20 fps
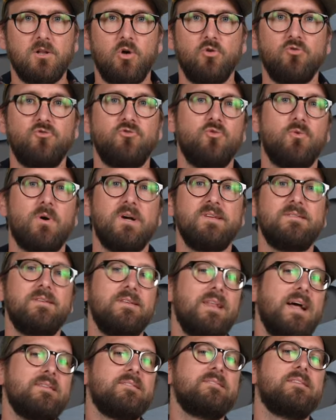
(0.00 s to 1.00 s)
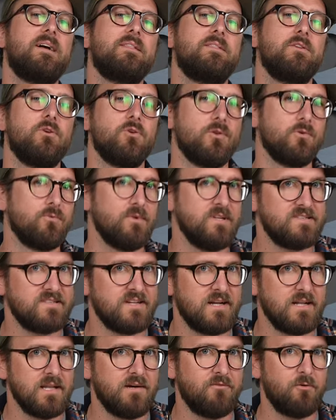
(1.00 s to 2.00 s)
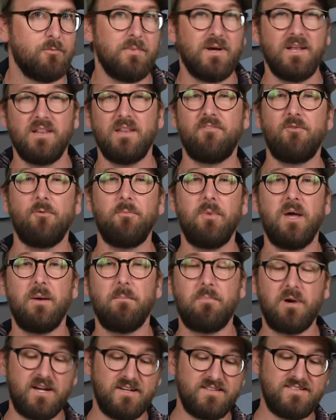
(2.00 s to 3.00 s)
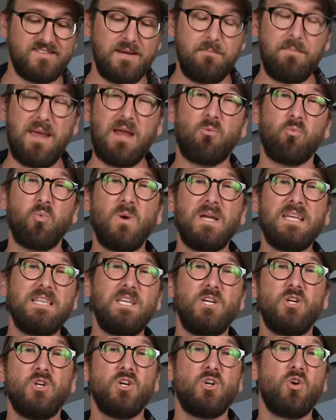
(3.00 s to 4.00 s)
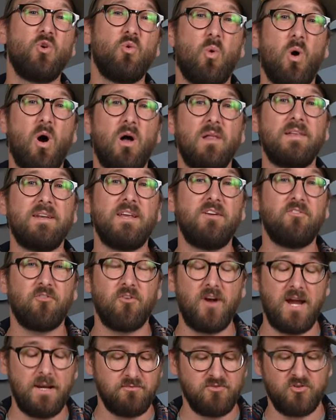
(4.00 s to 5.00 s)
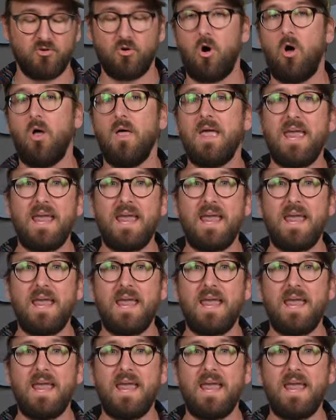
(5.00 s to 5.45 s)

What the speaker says: close to us, and that's not the only reason I love them. I love them because they make really good quality frames. They're all